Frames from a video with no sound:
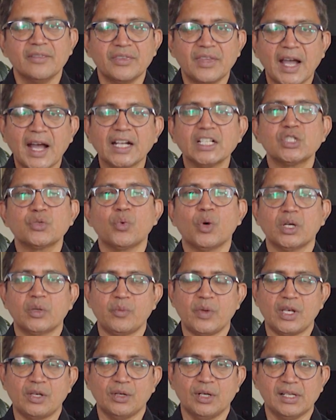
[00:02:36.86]
That's what
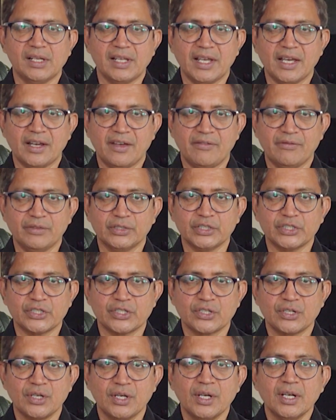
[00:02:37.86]
we call AI
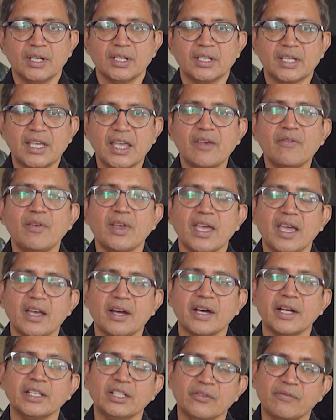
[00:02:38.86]
first. Give
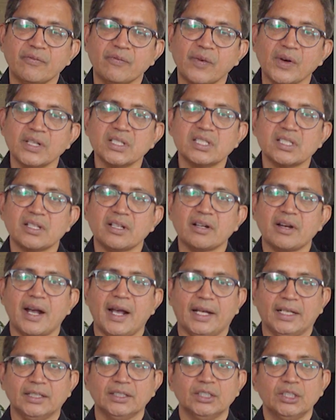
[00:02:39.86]
AI the first
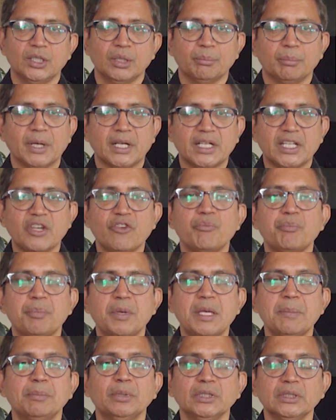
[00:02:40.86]
crack, but give
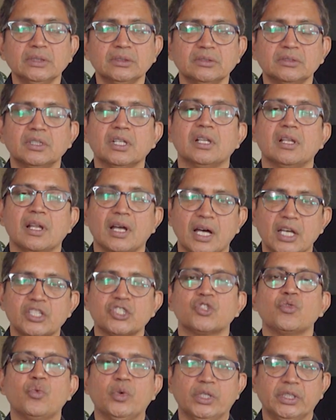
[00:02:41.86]
people the
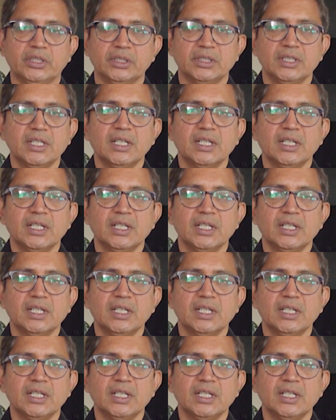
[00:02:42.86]
last word.